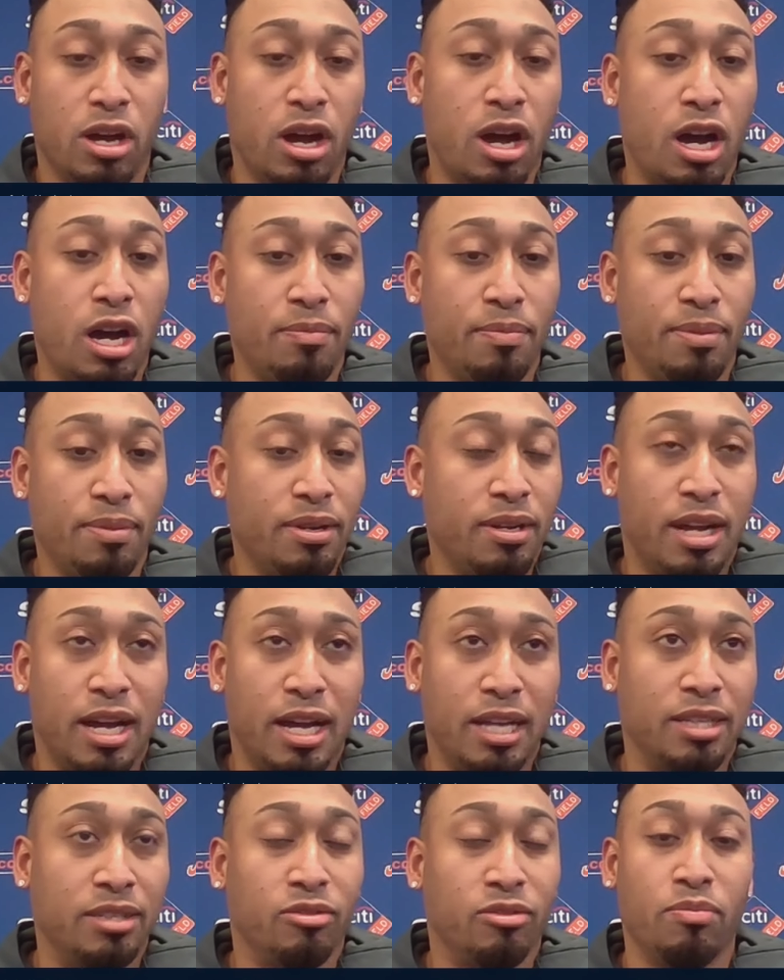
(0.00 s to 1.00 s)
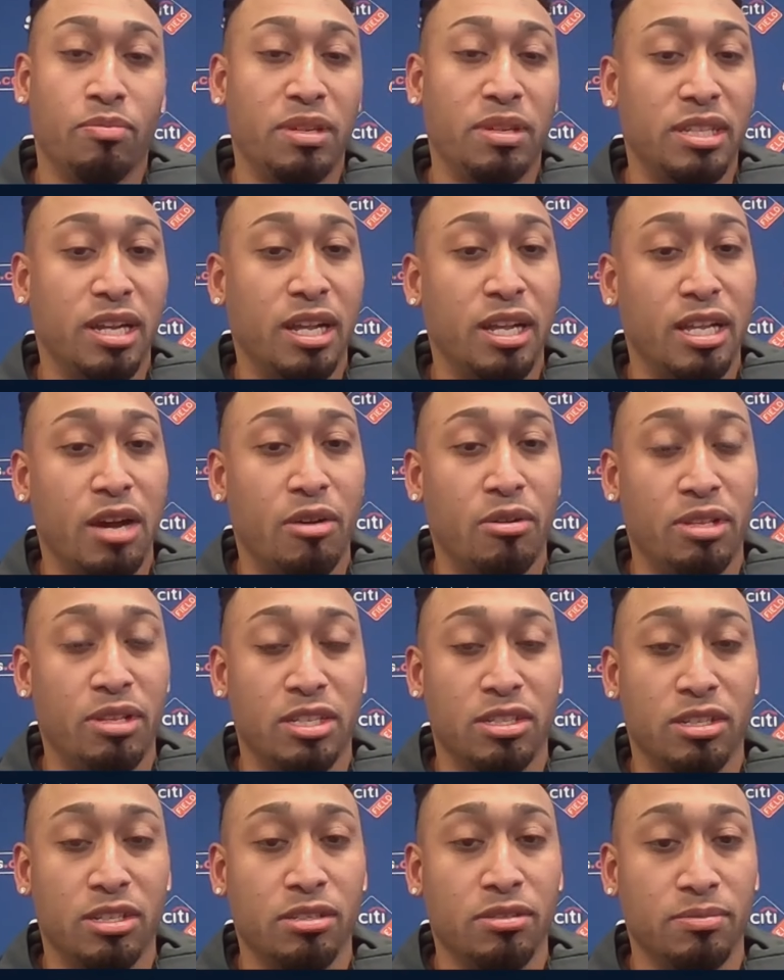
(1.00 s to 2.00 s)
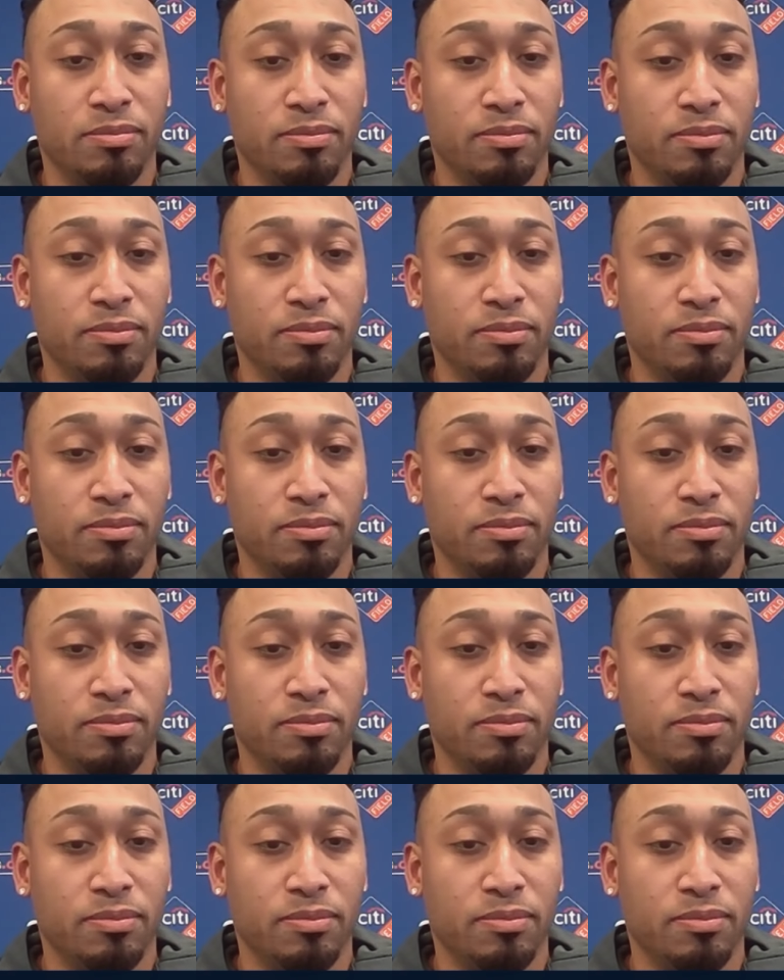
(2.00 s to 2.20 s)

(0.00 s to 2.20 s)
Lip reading: up and throw my slider down in the zone.